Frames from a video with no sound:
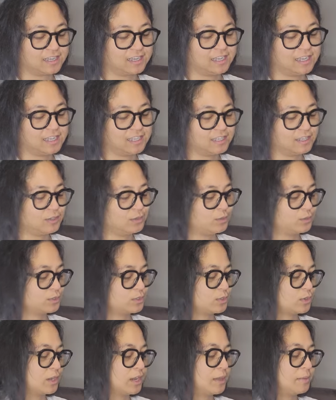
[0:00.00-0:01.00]
in you.
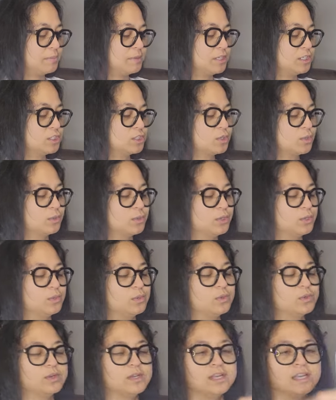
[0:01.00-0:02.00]
So let me show
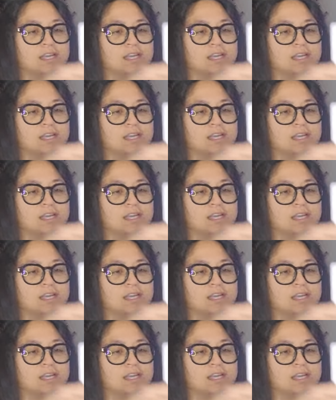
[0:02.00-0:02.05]
you.